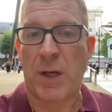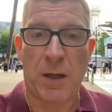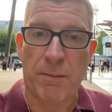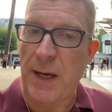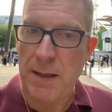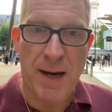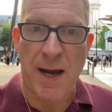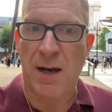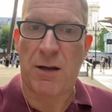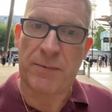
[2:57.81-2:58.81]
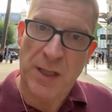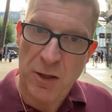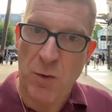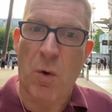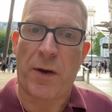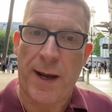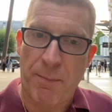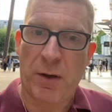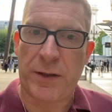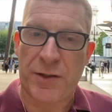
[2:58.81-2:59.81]
keep emailing them, say you want that
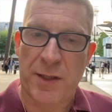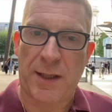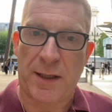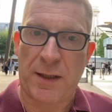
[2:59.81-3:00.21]
policy